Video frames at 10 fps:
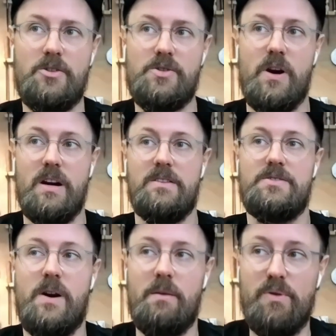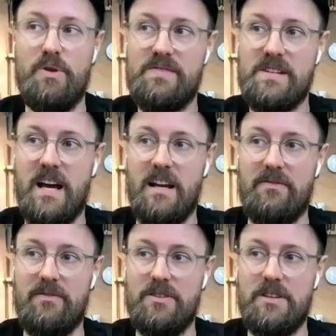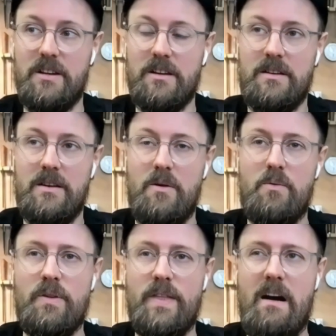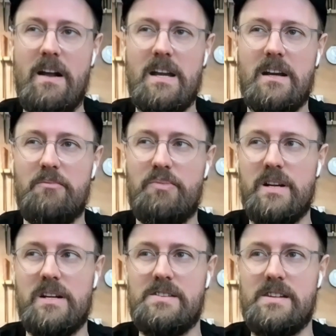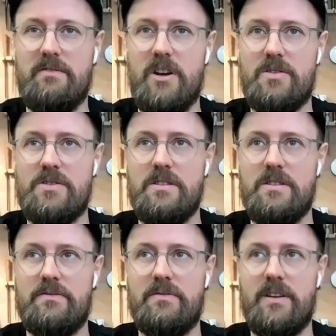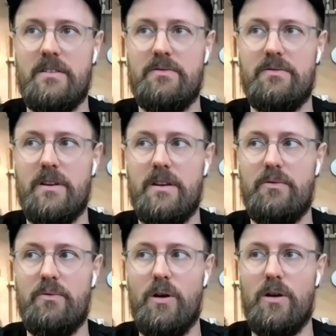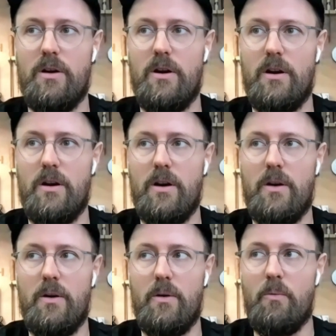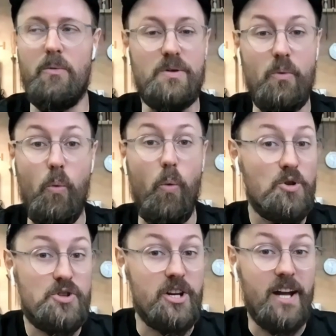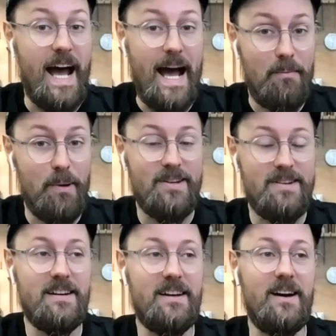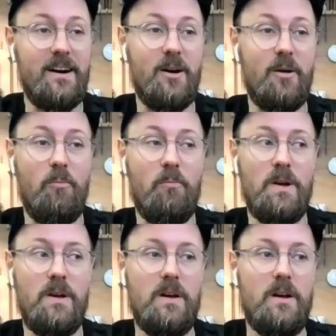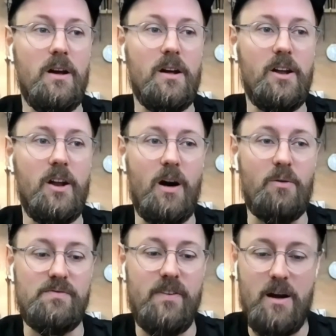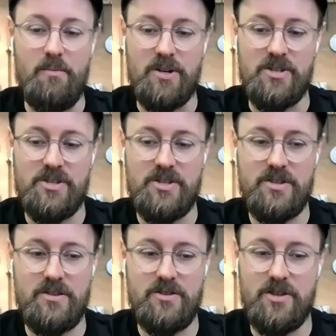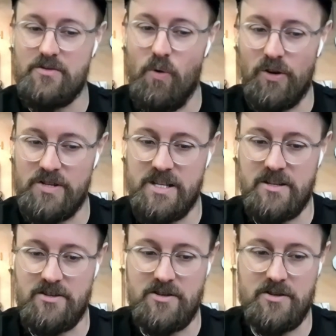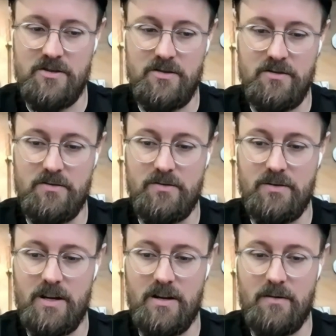So I moved to California without any kind of preconceived notion of what was going to happen. I was very much just wanting to